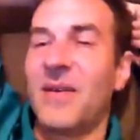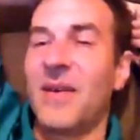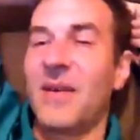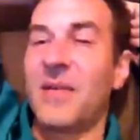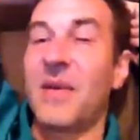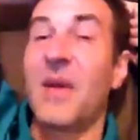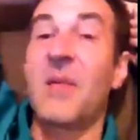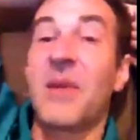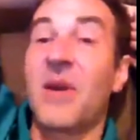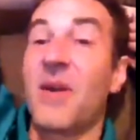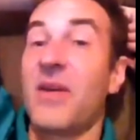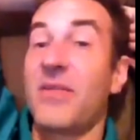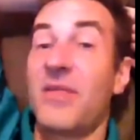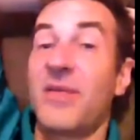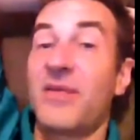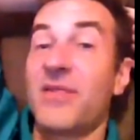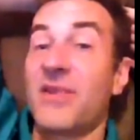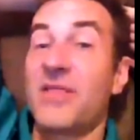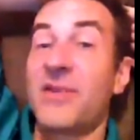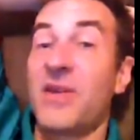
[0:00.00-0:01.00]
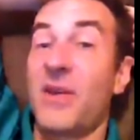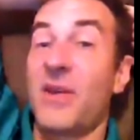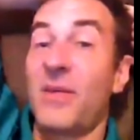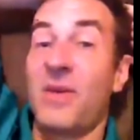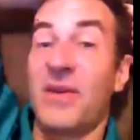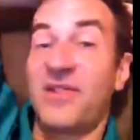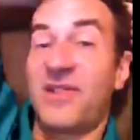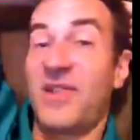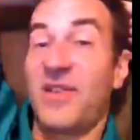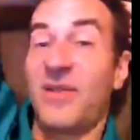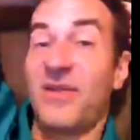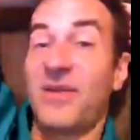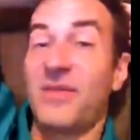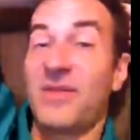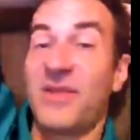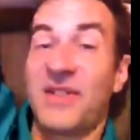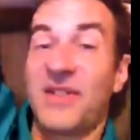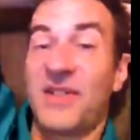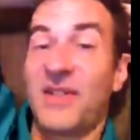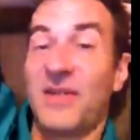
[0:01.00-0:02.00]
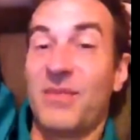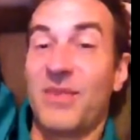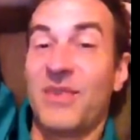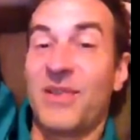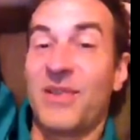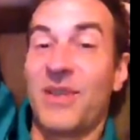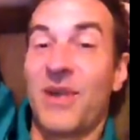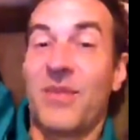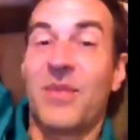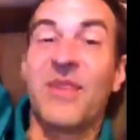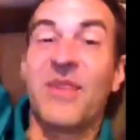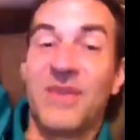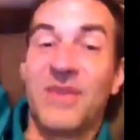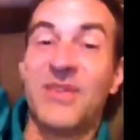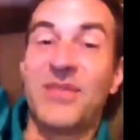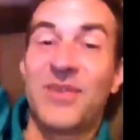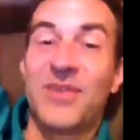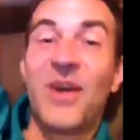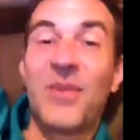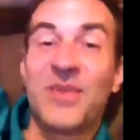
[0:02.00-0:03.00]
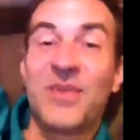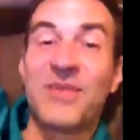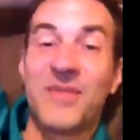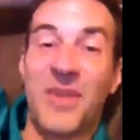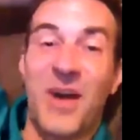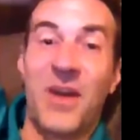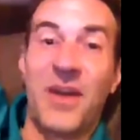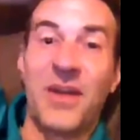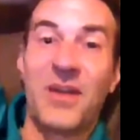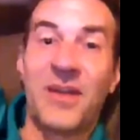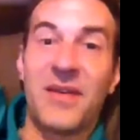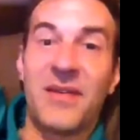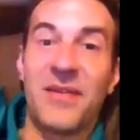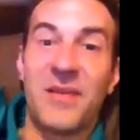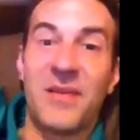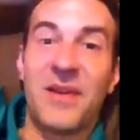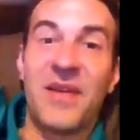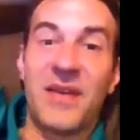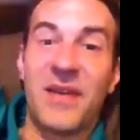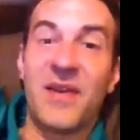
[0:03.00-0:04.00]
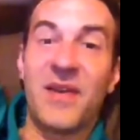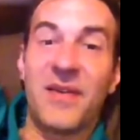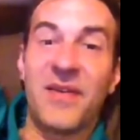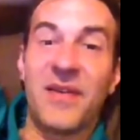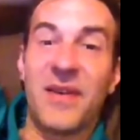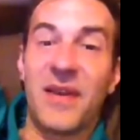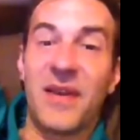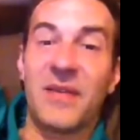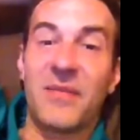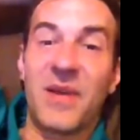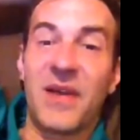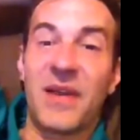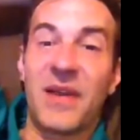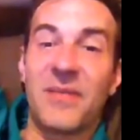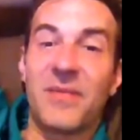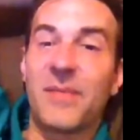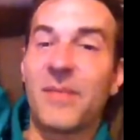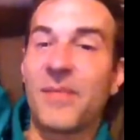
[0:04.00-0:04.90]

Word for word: I'm coming off of a stupid show. It was a stupid show. The show was fun. We did a good thing, but.